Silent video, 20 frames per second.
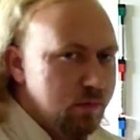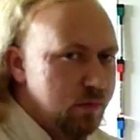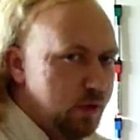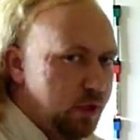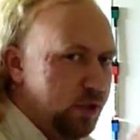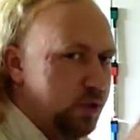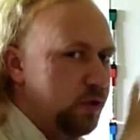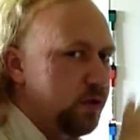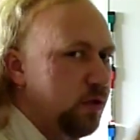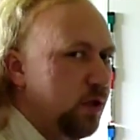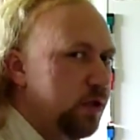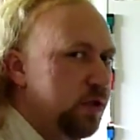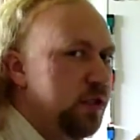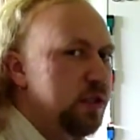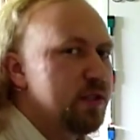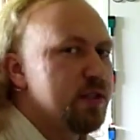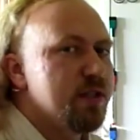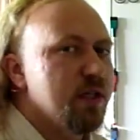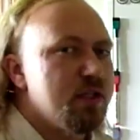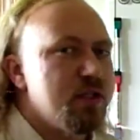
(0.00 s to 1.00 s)
construct it
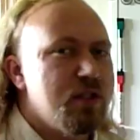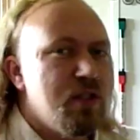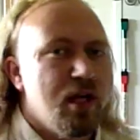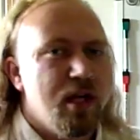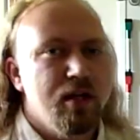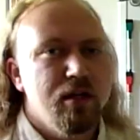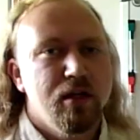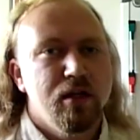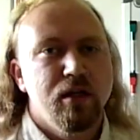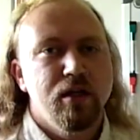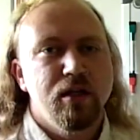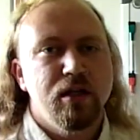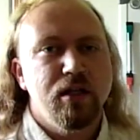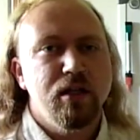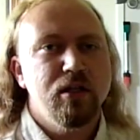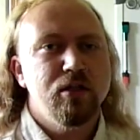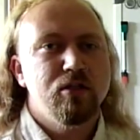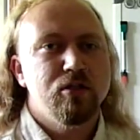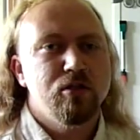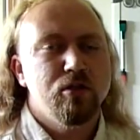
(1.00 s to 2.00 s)
such that
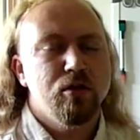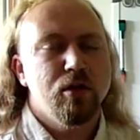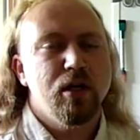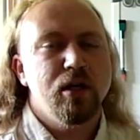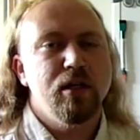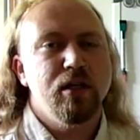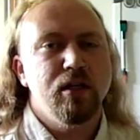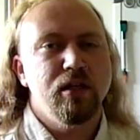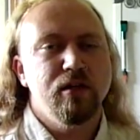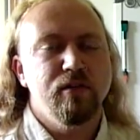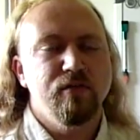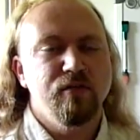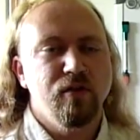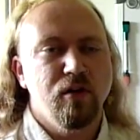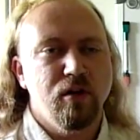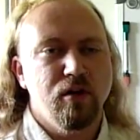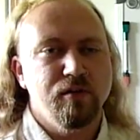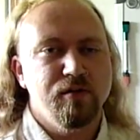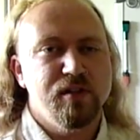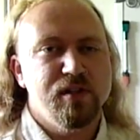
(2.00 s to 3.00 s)
each trait
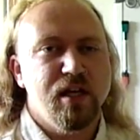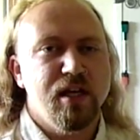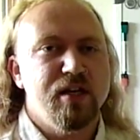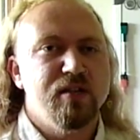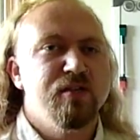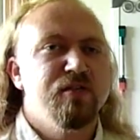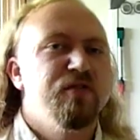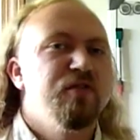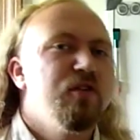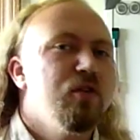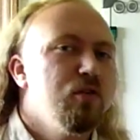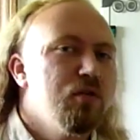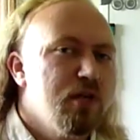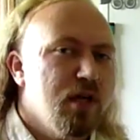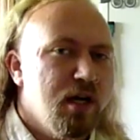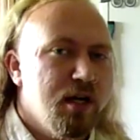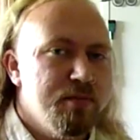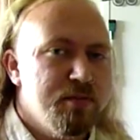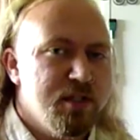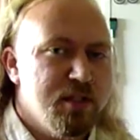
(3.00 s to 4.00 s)
evolves as few
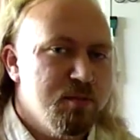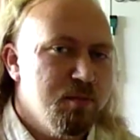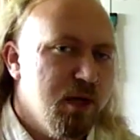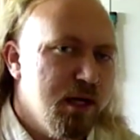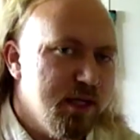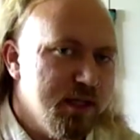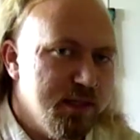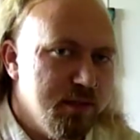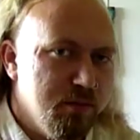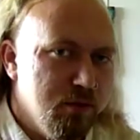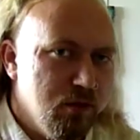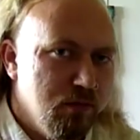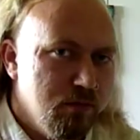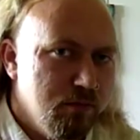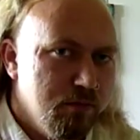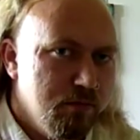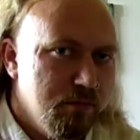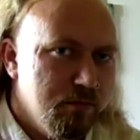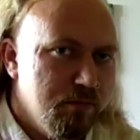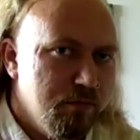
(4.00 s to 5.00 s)
times as possible.
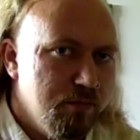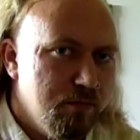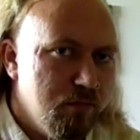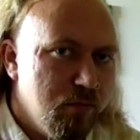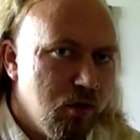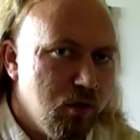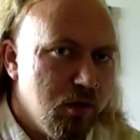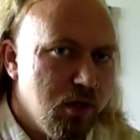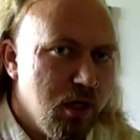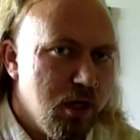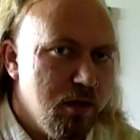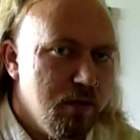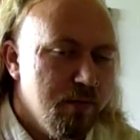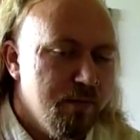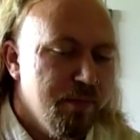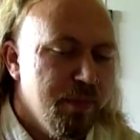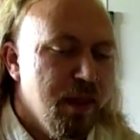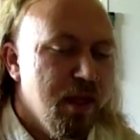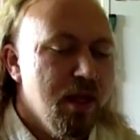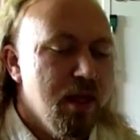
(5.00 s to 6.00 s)
Okay?
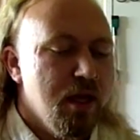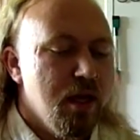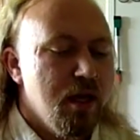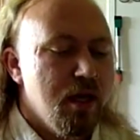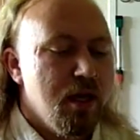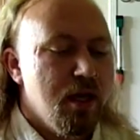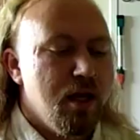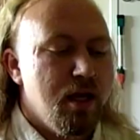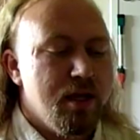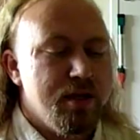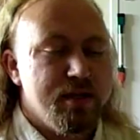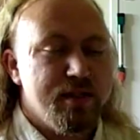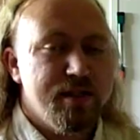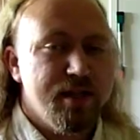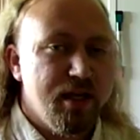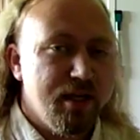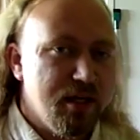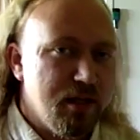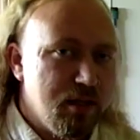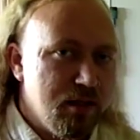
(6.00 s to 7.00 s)
And
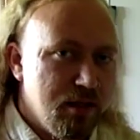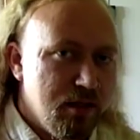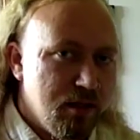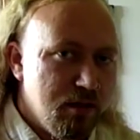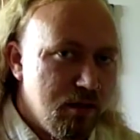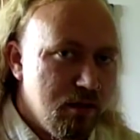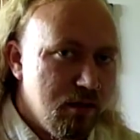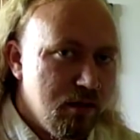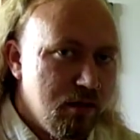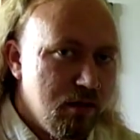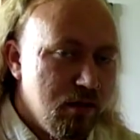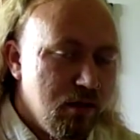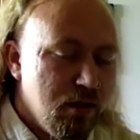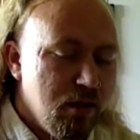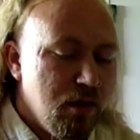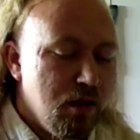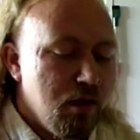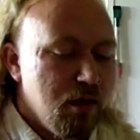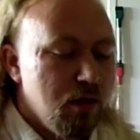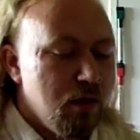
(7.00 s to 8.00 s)
second,
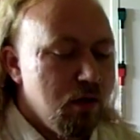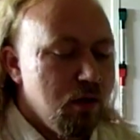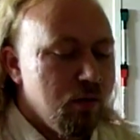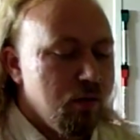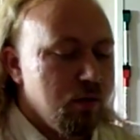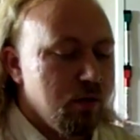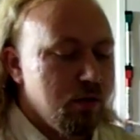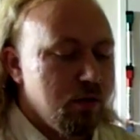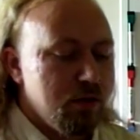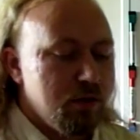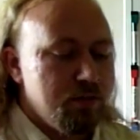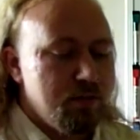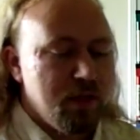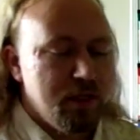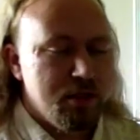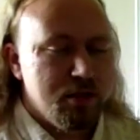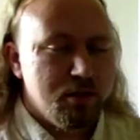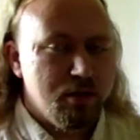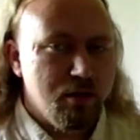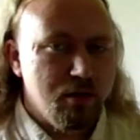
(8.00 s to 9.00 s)
we're going to make
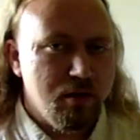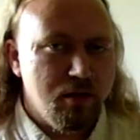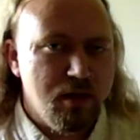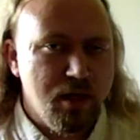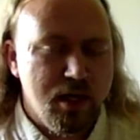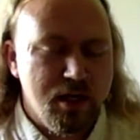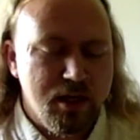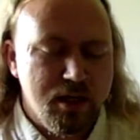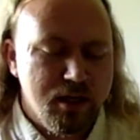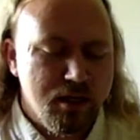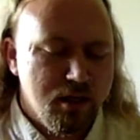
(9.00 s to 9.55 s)
sure that